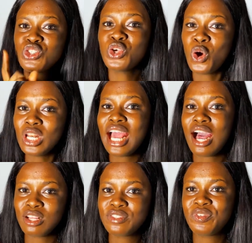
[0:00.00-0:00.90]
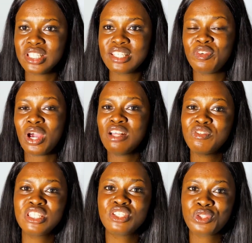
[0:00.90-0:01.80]
Torn outfit. If your
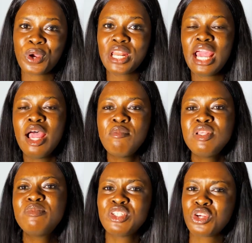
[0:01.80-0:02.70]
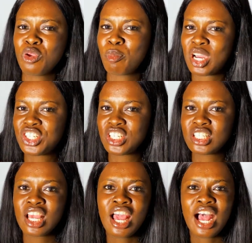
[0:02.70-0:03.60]
outfit is torn, please make sure you patch it.
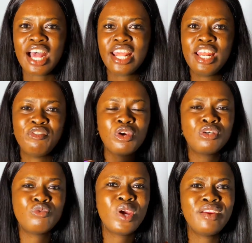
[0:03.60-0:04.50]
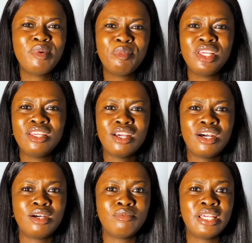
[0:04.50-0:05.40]
And then if you're wearing maybe
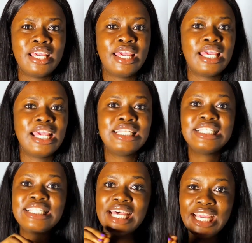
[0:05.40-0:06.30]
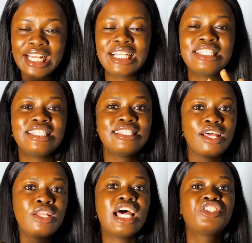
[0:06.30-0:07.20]
a design that is
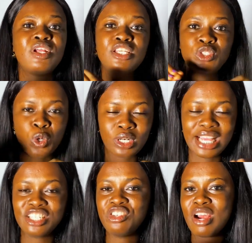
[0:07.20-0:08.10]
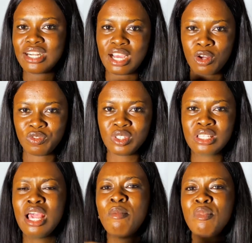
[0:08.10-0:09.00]
naturally torn, like the rag outfit,
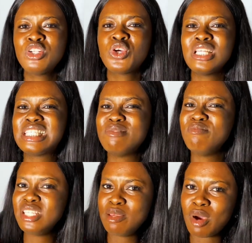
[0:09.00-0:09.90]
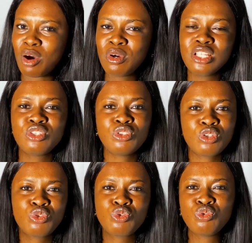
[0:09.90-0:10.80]
make sure it's minimal, it's
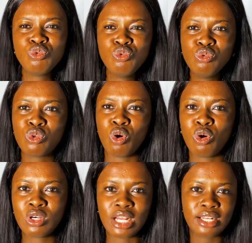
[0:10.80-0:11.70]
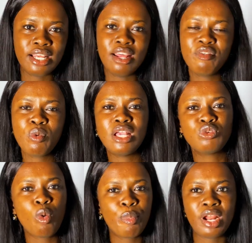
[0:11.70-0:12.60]
not too torn, and then everywhere is
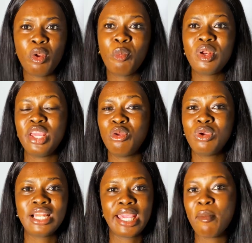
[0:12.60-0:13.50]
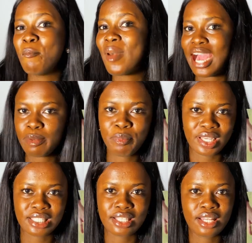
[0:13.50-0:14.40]
open and open, and you're looking like a mad
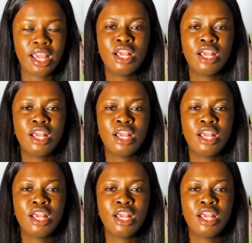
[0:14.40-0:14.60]
person.